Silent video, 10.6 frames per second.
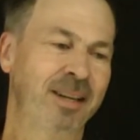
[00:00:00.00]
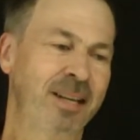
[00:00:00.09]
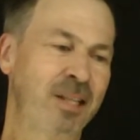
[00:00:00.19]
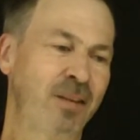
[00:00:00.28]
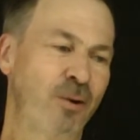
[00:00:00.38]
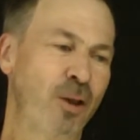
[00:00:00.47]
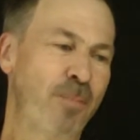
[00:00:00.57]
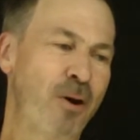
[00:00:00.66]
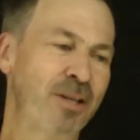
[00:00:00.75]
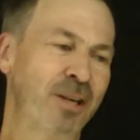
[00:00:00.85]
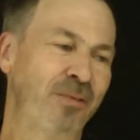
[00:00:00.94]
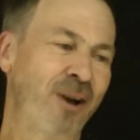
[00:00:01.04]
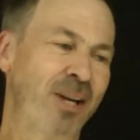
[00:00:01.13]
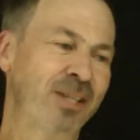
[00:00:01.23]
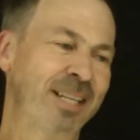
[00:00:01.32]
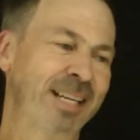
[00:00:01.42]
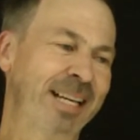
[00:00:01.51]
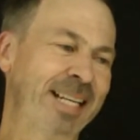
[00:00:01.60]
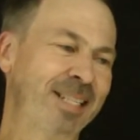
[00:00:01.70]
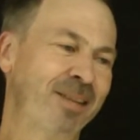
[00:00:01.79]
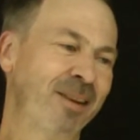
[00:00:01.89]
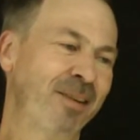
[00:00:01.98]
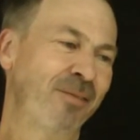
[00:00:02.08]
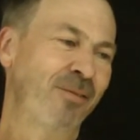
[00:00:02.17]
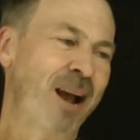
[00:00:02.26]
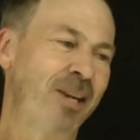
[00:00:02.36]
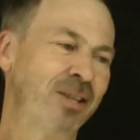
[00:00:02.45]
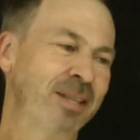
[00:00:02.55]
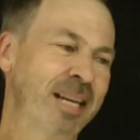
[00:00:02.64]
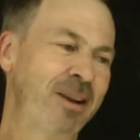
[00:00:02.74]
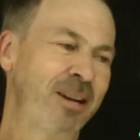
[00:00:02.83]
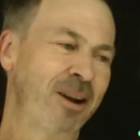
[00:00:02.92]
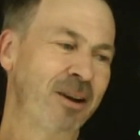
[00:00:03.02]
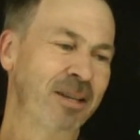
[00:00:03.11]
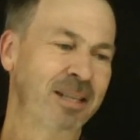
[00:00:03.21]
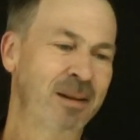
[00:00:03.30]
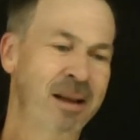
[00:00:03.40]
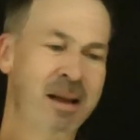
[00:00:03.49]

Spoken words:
List of all the positive fractions, at least. Fractions, here it goes.